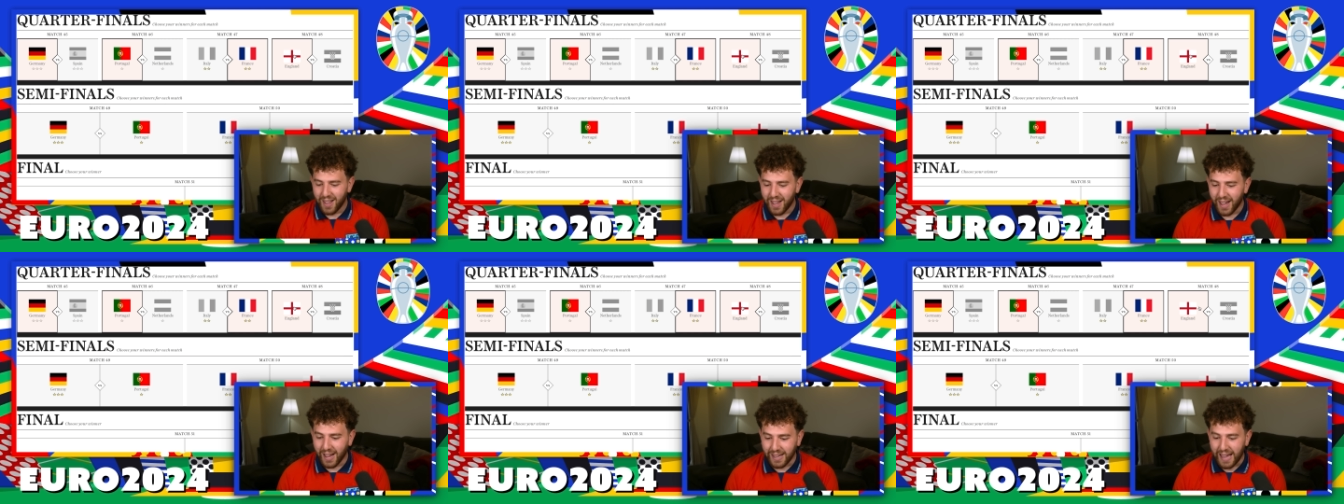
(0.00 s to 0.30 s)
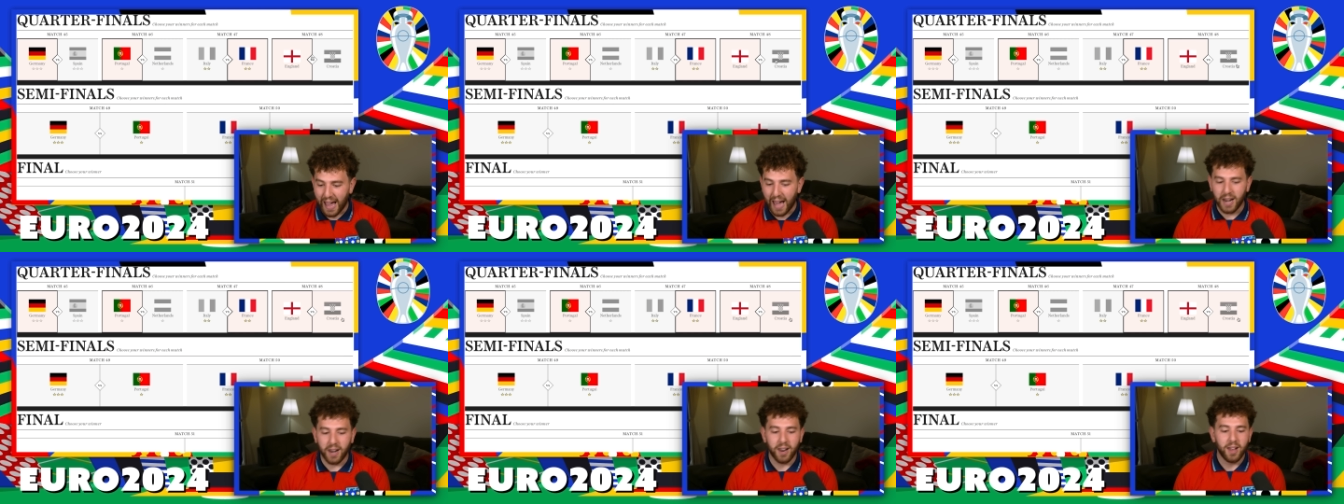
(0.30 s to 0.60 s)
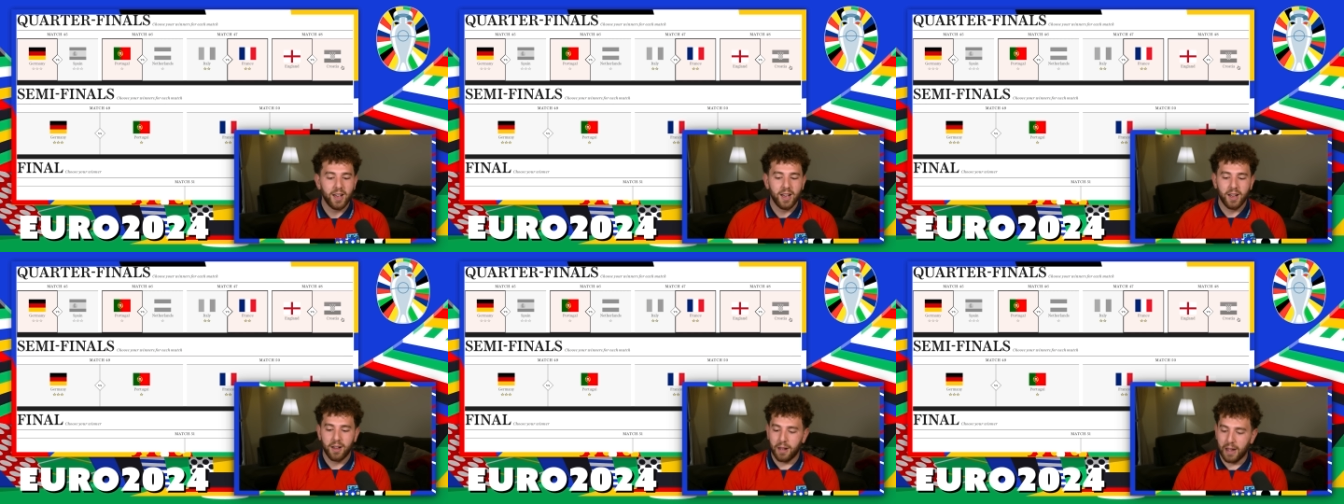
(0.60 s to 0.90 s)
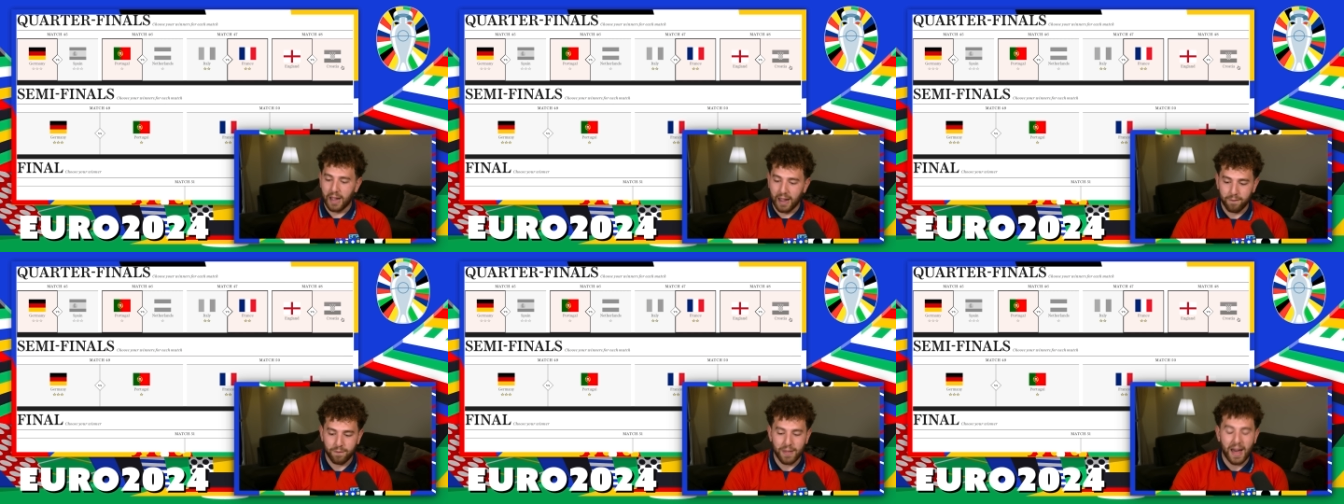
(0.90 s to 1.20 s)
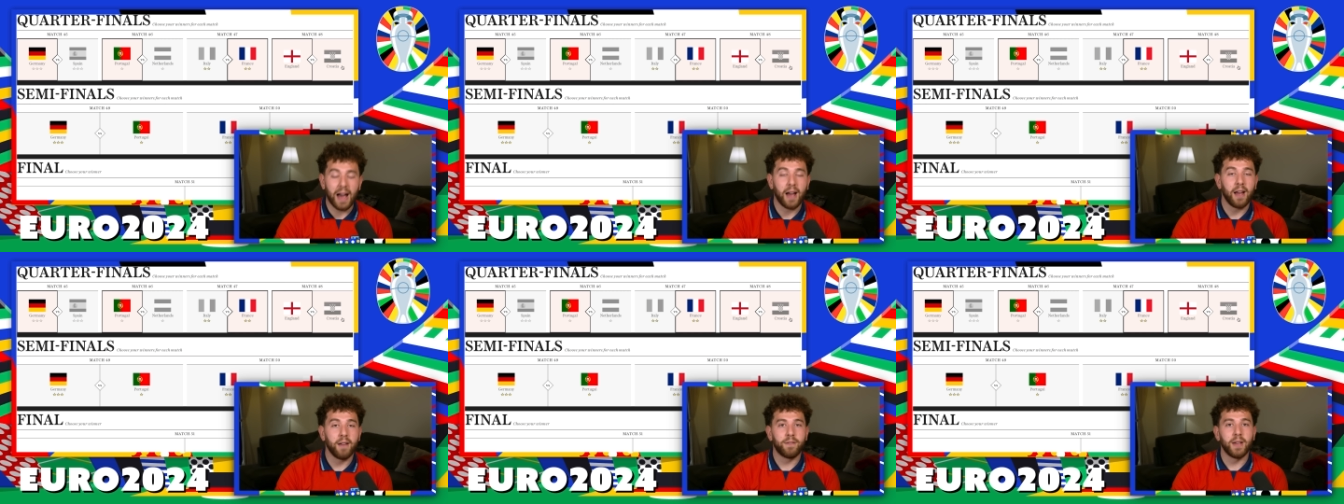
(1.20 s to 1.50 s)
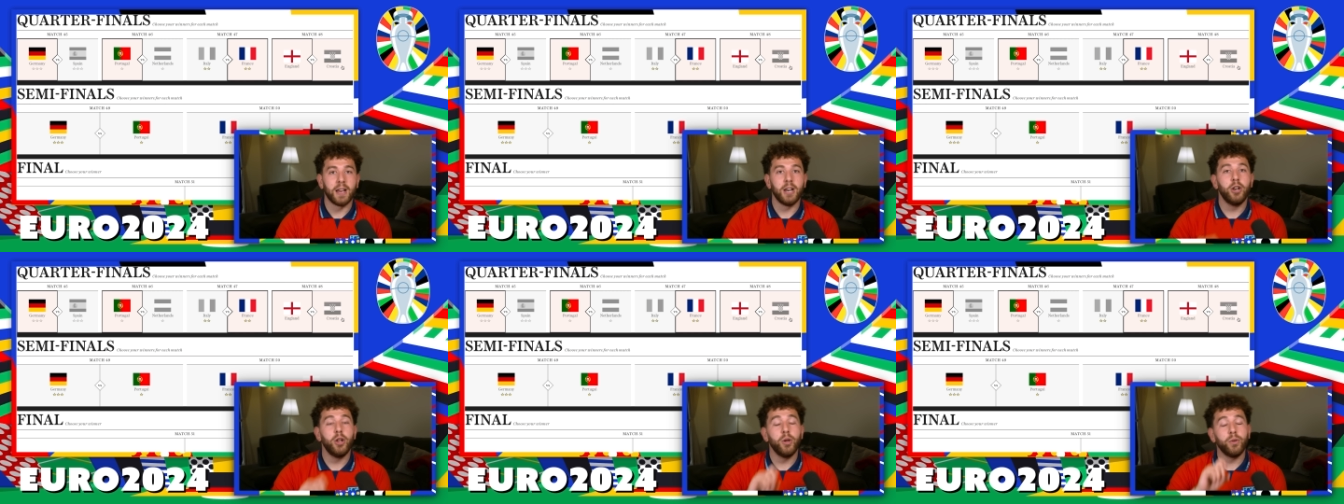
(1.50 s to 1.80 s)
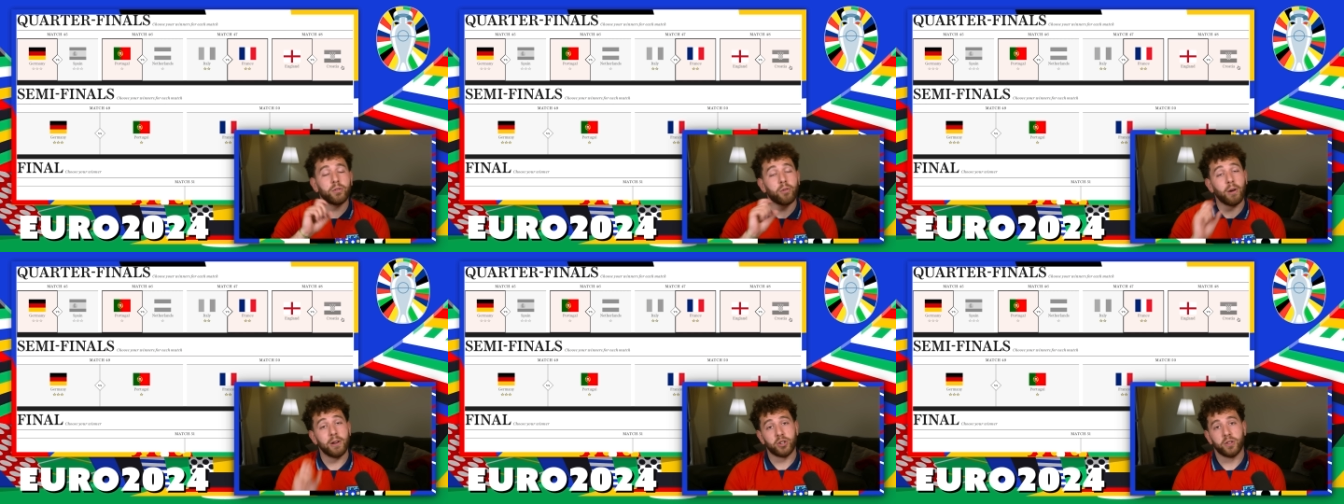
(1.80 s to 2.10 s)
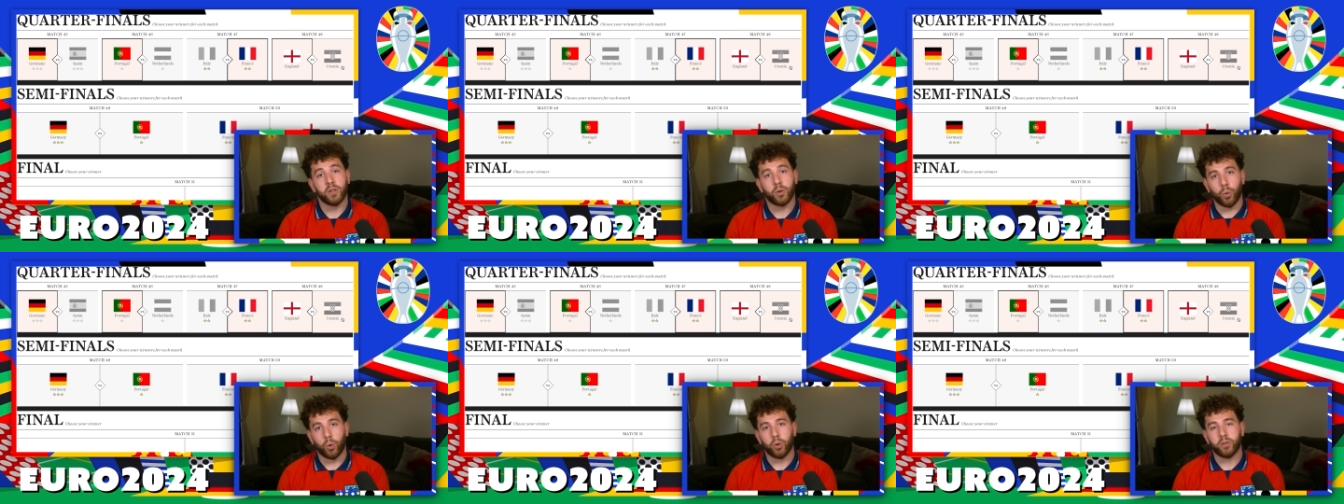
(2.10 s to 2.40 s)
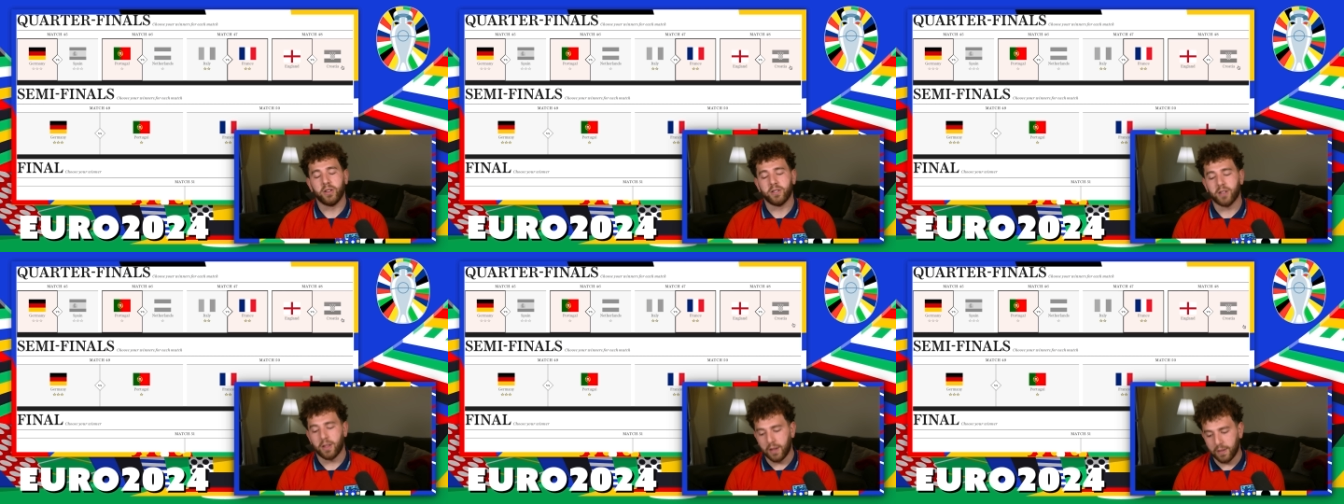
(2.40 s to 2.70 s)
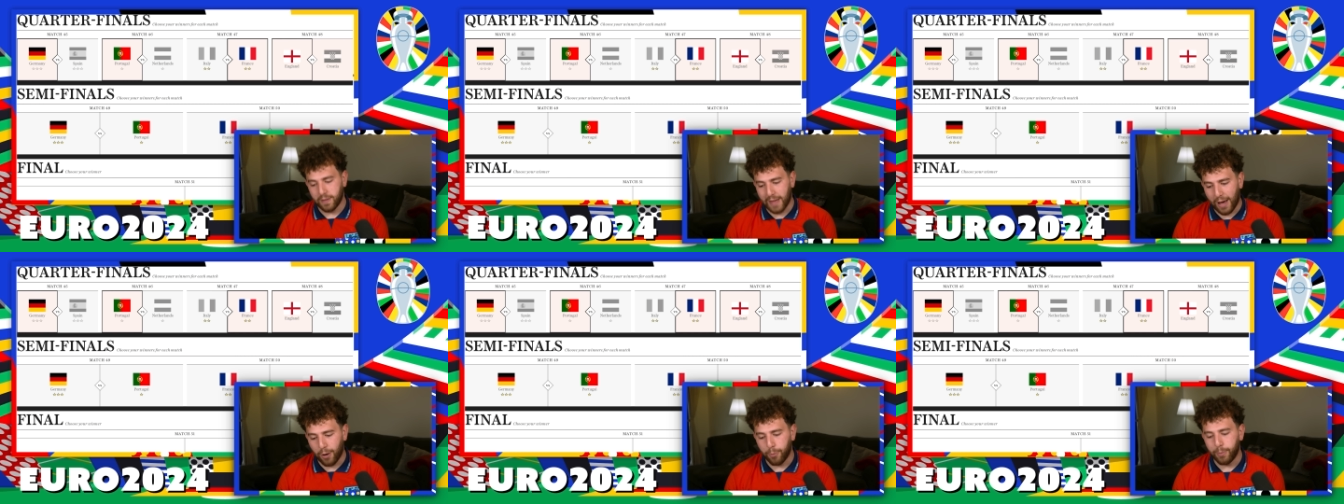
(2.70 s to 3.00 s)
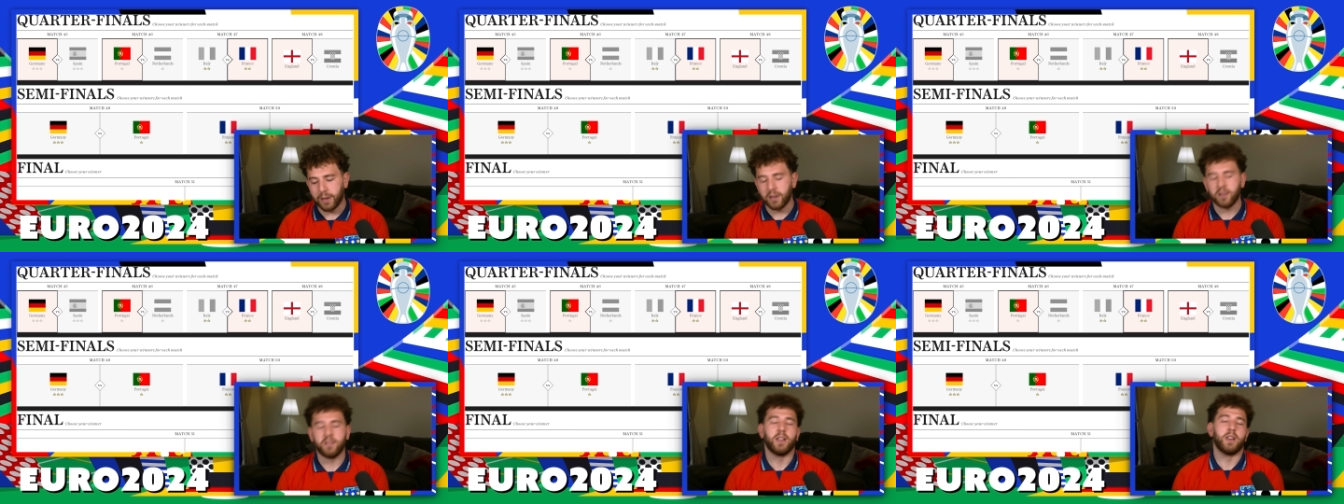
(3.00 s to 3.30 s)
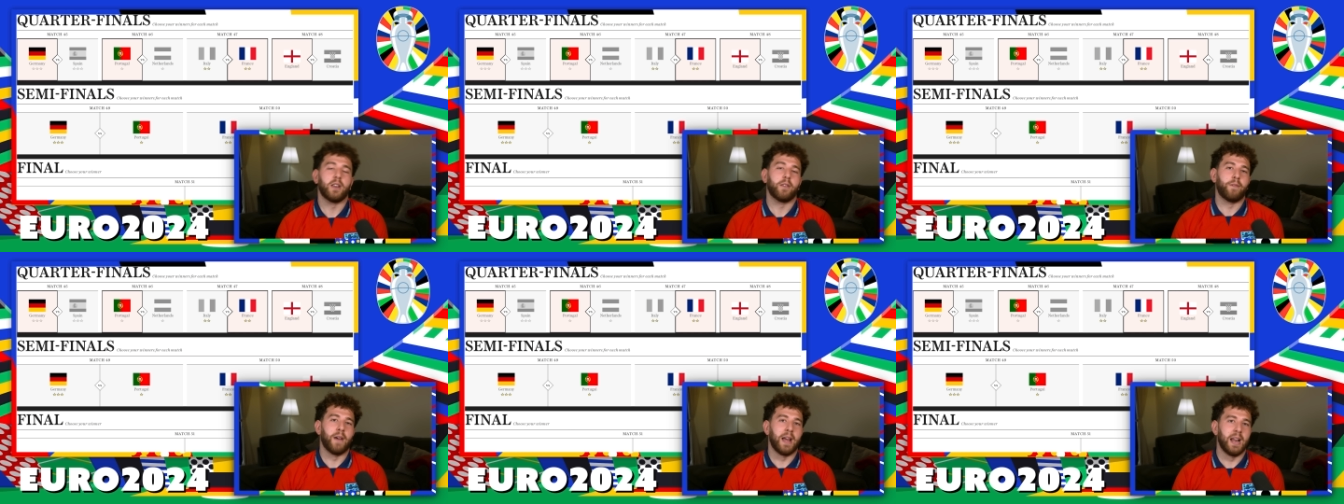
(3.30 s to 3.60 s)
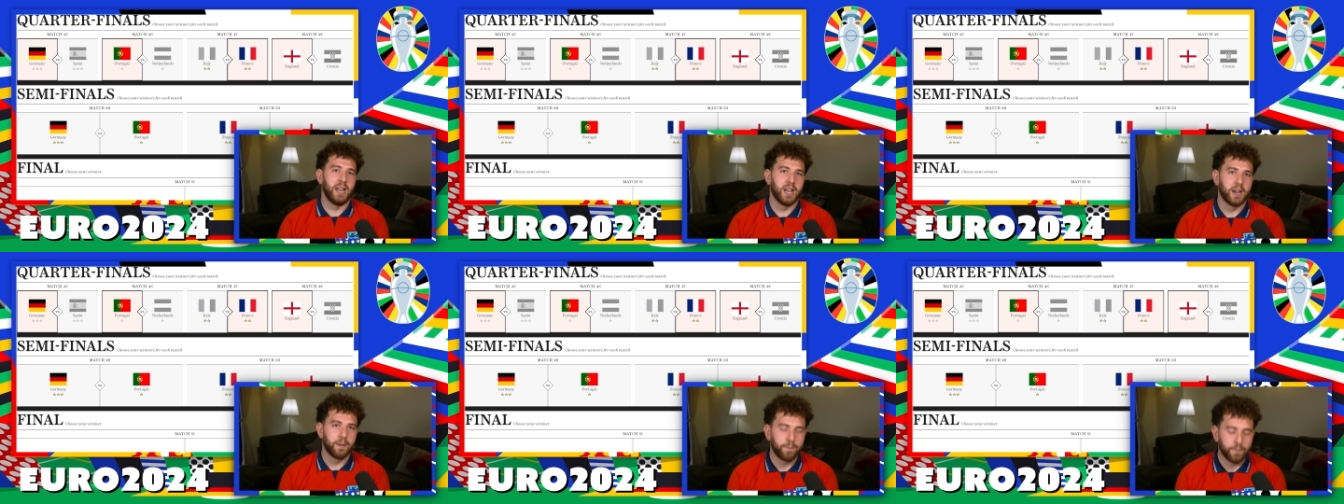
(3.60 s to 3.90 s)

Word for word: Again, if that if they lose Croatia in the quarters, I think that would be considered a failure